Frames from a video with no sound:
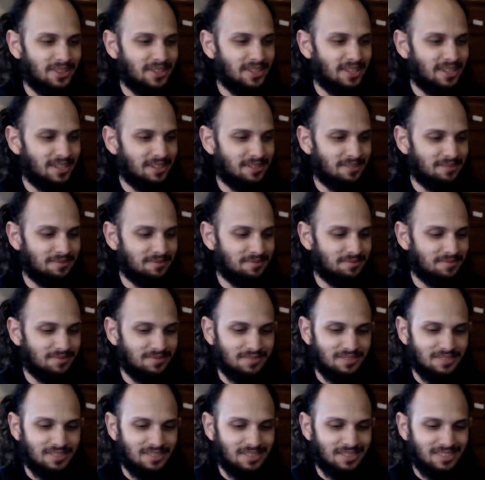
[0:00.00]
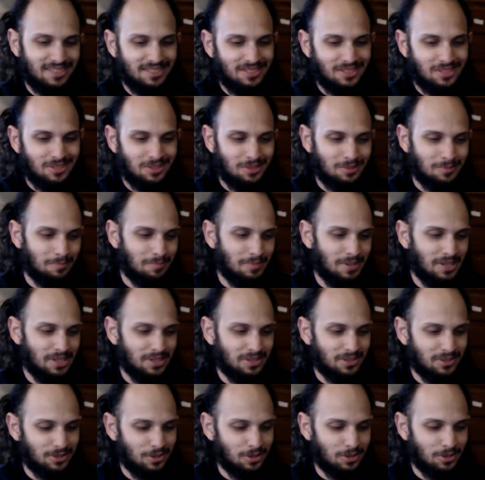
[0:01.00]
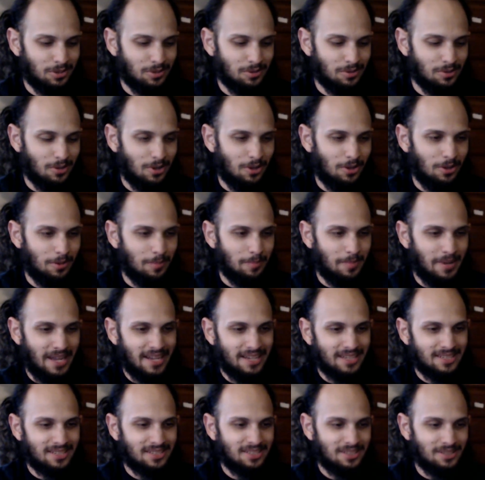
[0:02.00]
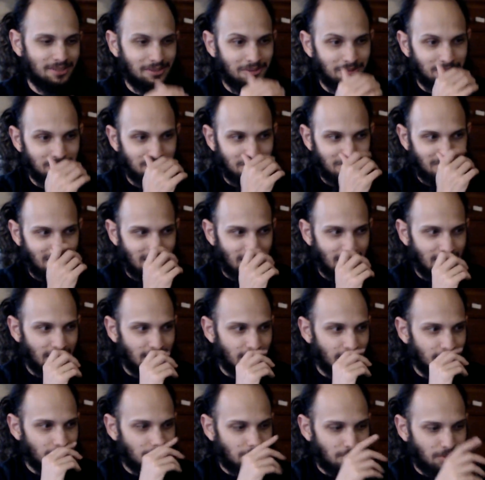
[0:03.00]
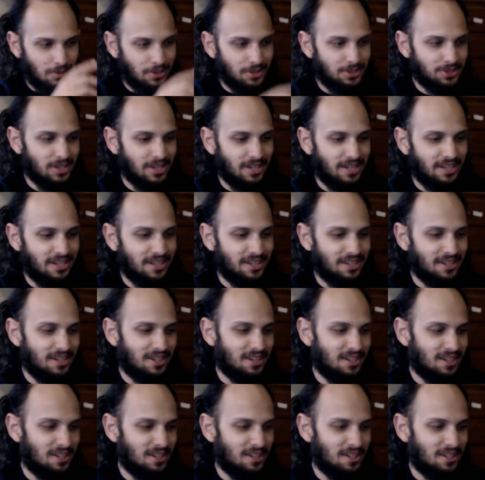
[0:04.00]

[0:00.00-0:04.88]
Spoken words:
and then it's basically just all back to Coruscant.